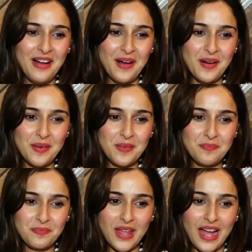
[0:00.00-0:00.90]

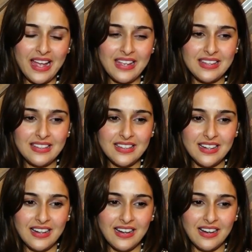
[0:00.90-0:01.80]
I
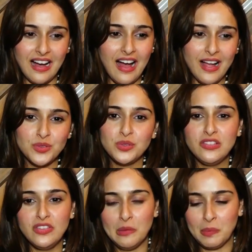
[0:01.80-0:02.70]

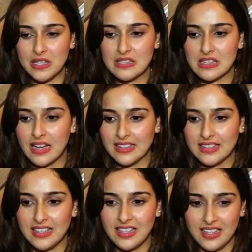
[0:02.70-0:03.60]
only feel blessed. I
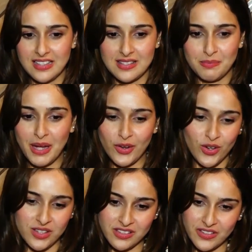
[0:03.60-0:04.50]
think it's by
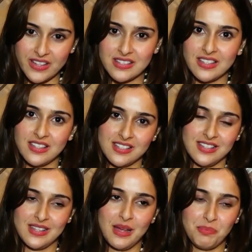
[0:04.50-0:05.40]
God's grace that this
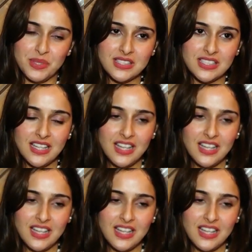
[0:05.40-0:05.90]
has happened.